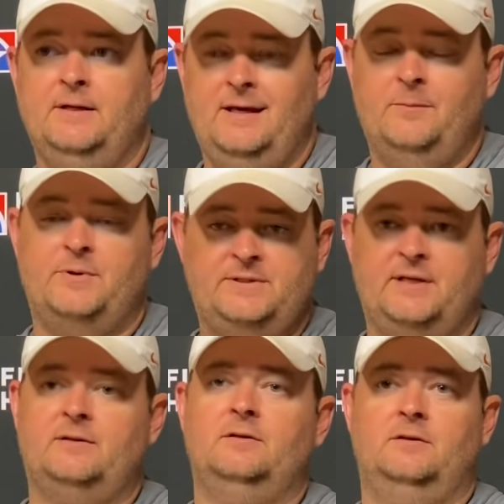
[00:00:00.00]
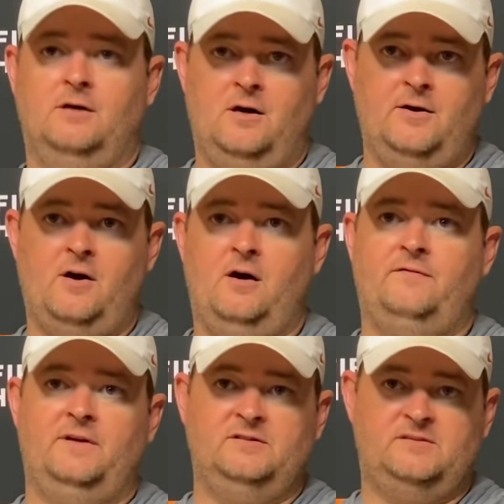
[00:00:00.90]
in particular on
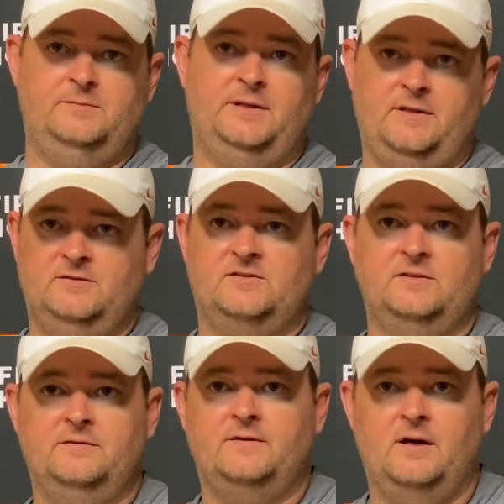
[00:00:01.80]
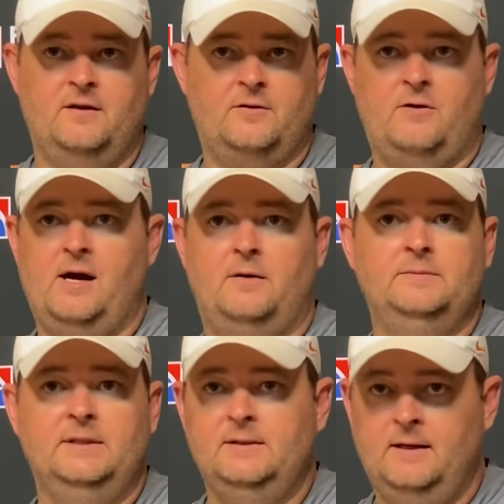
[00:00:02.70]
offense because of the crowd
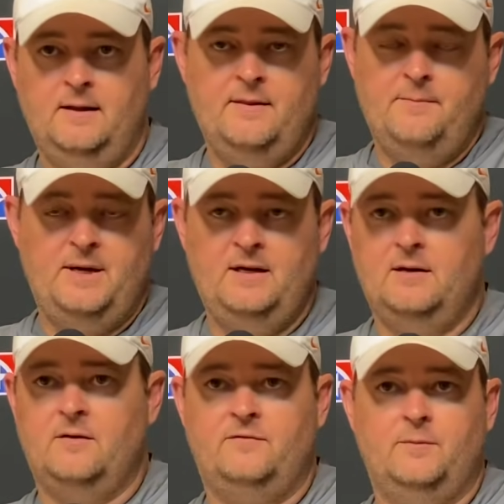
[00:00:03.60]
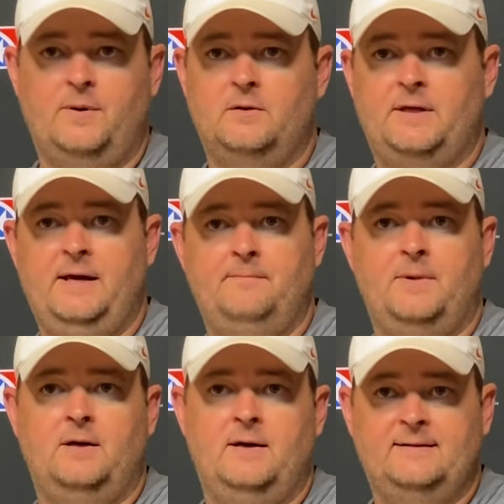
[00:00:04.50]
and then being in the football game
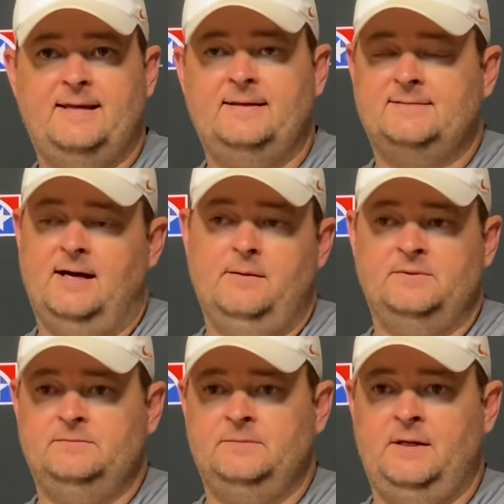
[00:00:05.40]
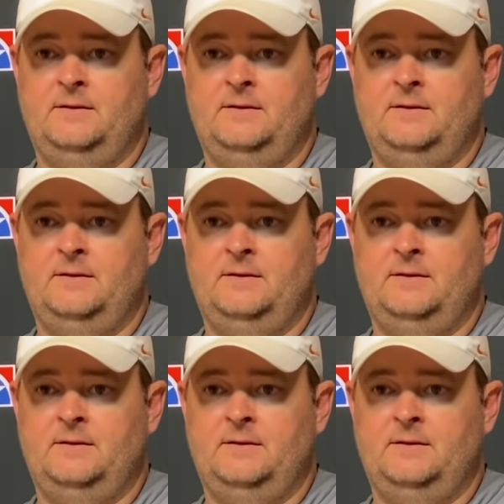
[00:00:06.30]
at that time.